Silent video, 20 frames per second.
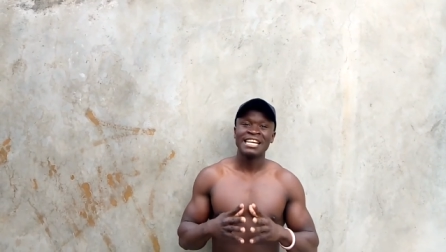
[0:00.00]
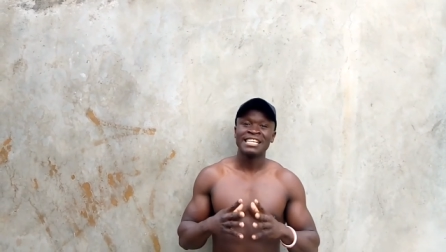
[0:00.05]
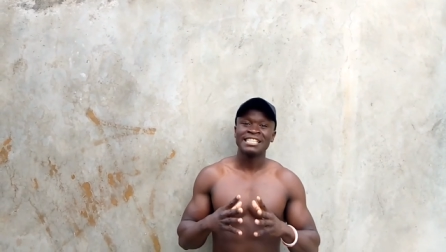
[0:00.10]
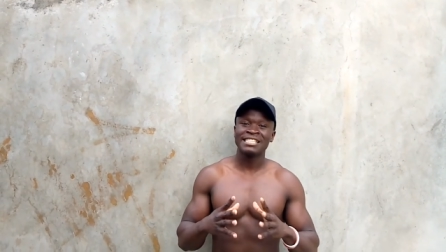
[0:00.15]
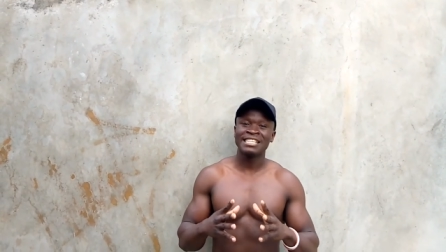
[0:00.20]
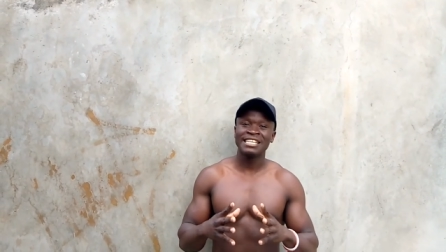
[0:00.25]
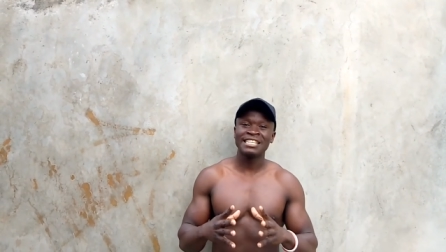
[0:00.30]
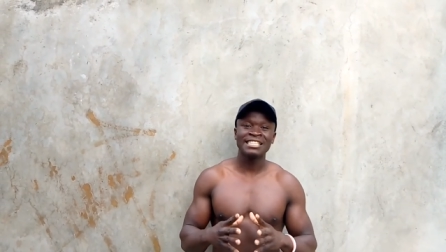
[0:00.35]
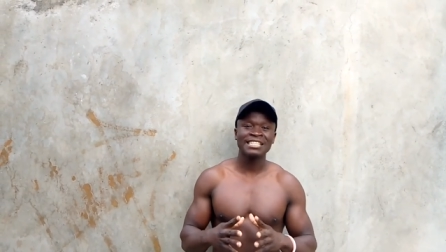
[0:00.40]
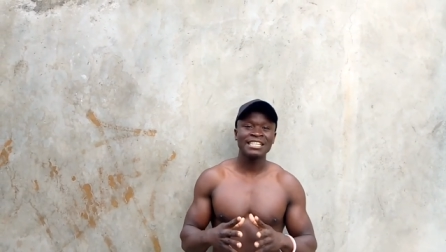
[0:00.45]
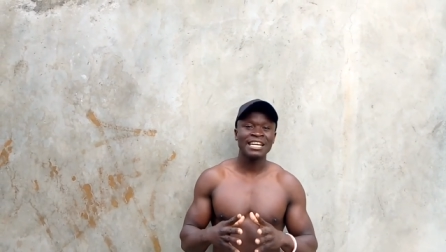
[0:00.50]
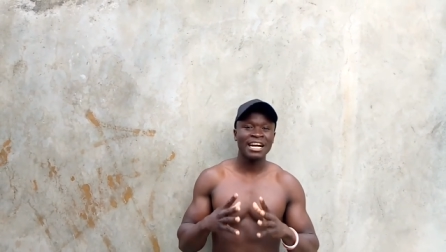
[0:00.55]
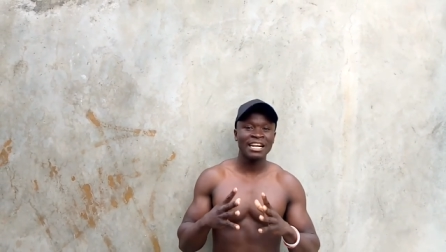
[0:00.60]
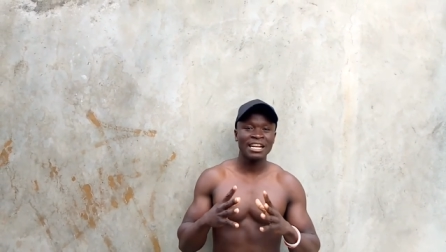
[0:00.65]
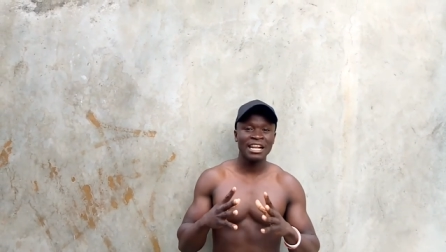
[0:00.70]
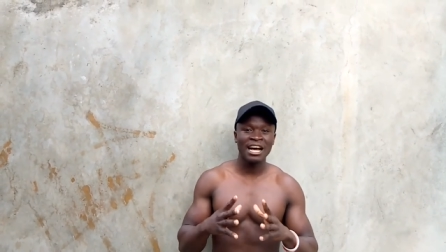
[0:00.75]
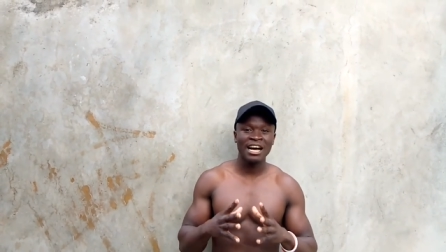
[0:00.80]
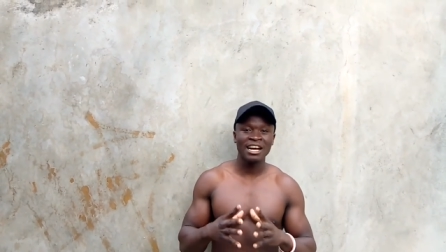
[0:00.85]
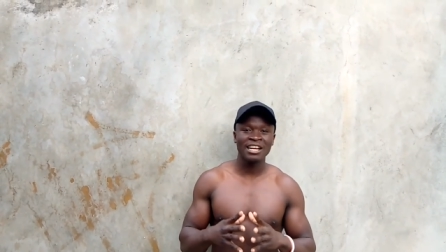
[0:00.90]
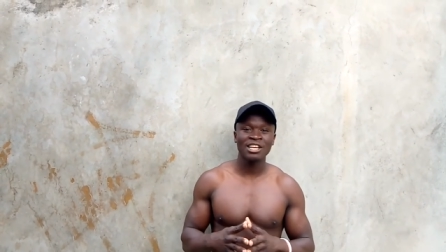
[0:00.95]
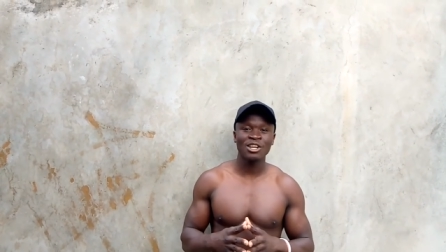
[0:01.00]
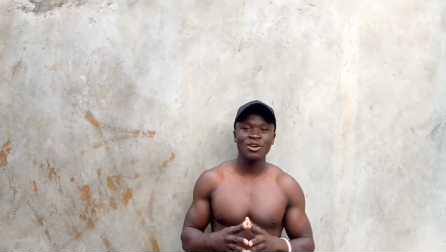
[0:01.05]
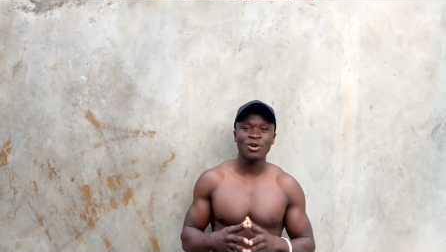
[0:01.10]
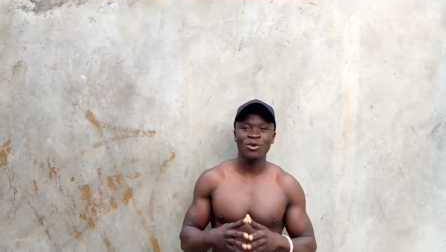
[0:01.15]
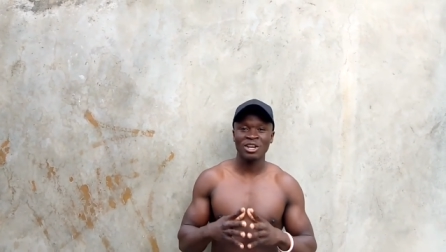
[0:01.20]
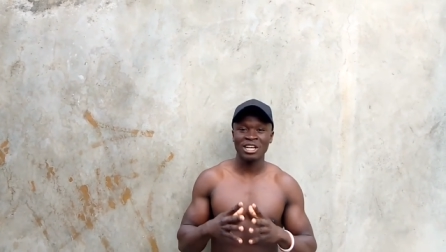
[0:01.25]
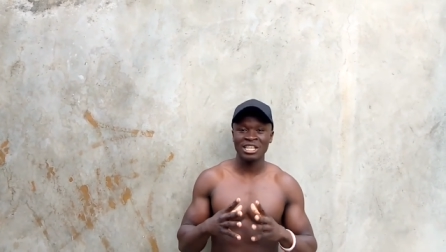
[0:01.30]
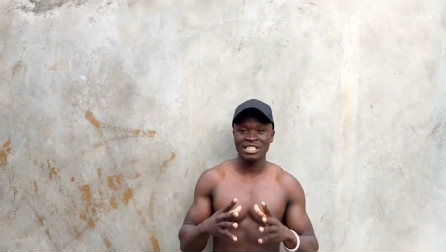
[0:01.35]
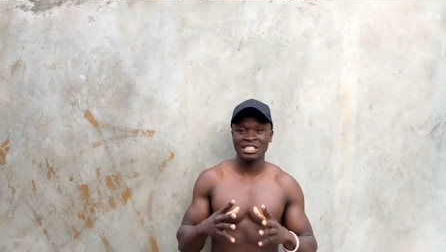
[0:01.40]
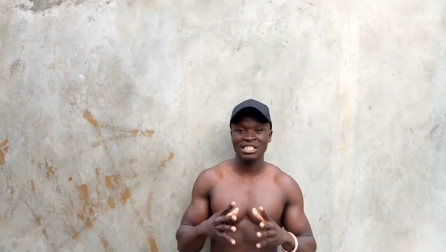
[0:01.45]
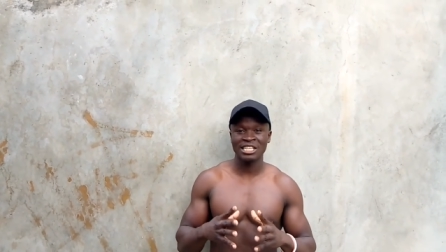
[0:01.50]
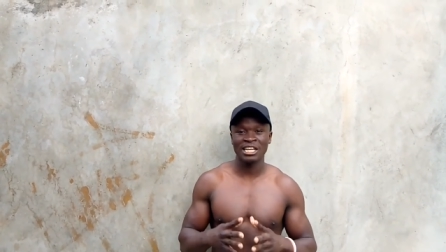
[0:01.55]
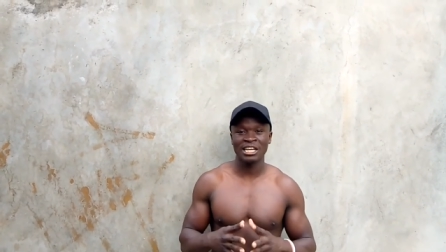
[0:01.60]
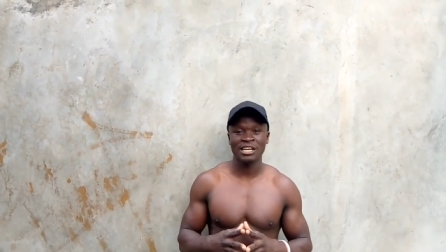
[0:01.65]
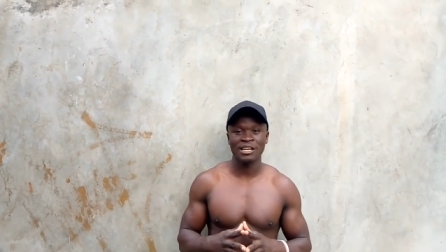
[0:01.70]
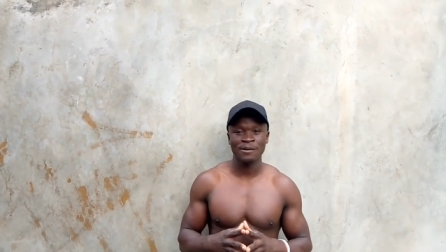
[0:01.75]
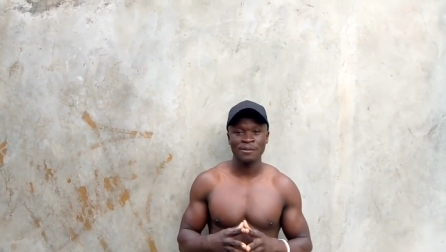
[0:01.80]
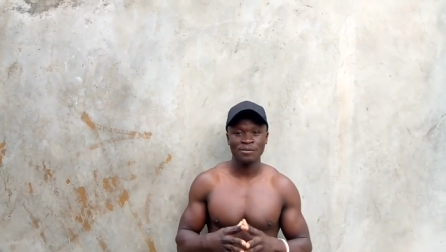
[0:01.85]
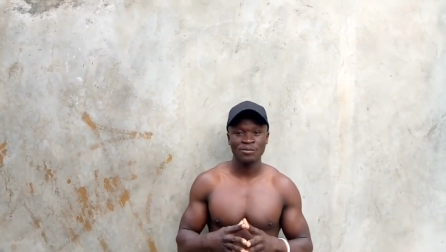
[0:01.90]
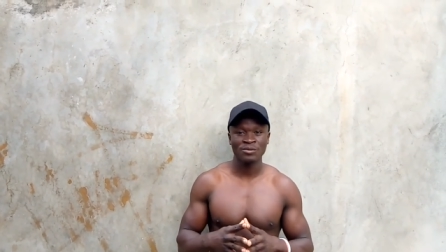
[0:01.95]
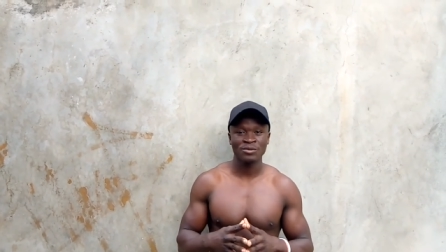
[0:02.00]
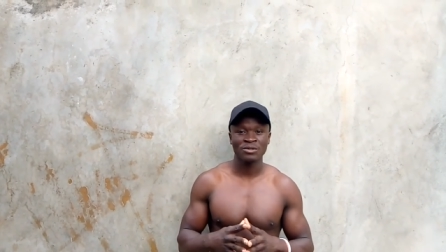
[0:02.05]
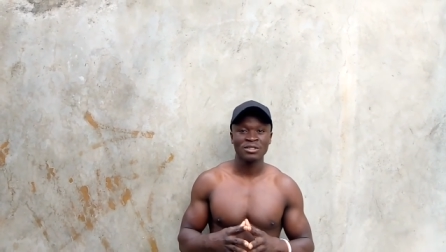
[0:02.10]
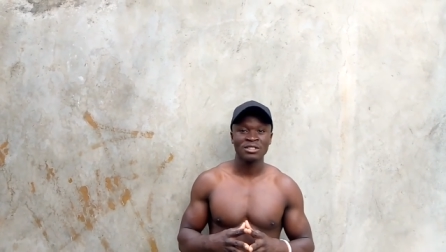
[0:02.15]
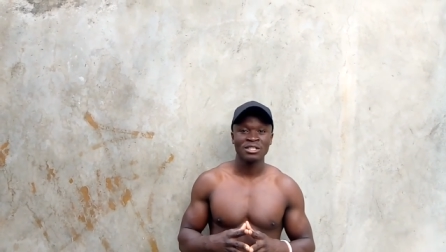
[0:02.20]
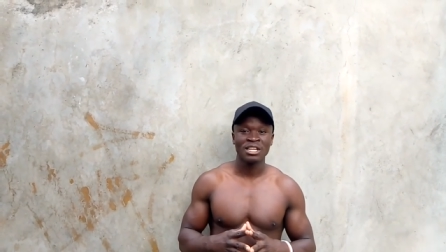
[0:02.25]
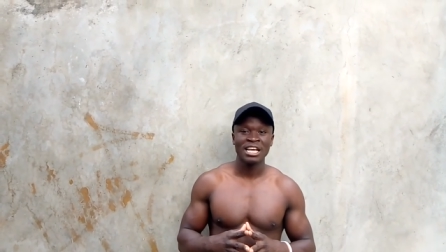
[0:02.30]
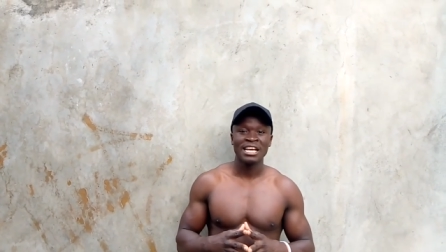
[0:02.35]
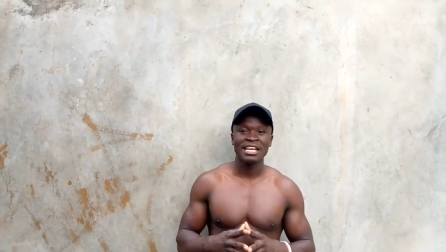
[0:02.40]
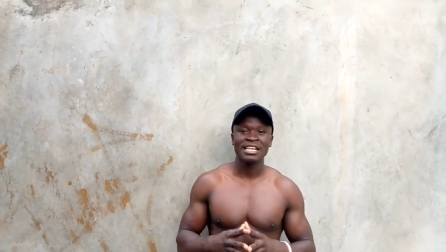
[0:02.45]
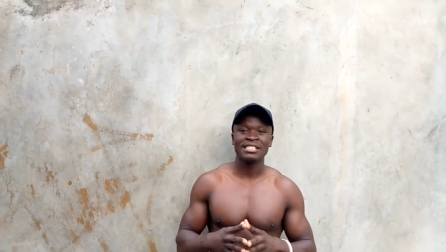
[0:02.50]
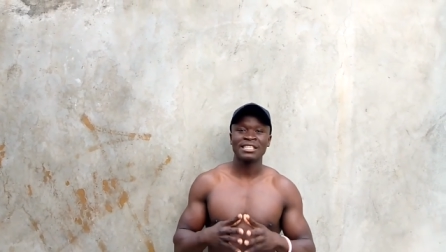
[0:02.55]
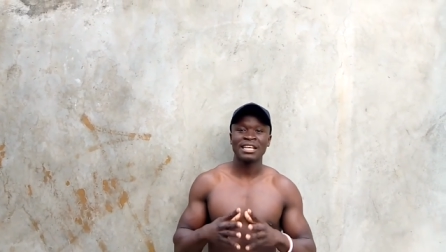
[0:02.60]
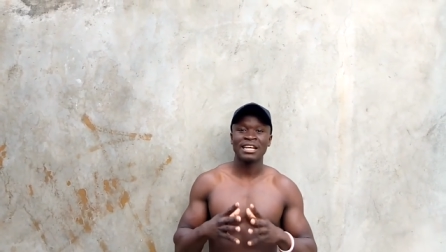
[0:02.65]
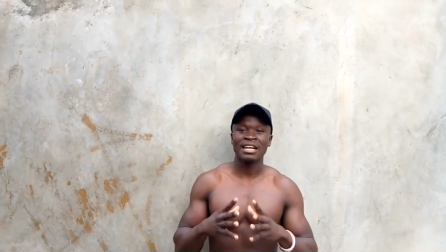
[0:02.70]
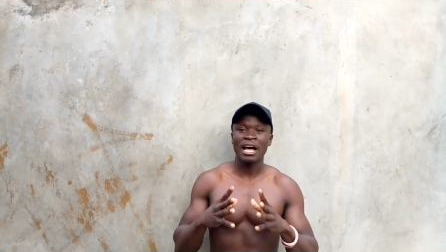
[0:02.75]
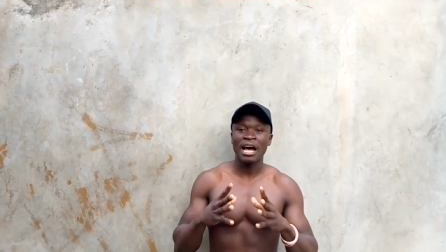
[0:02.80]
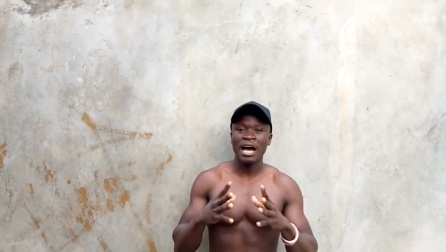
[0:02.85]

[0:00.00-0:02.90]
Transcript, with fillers: sitting and hanging on a chair. It's an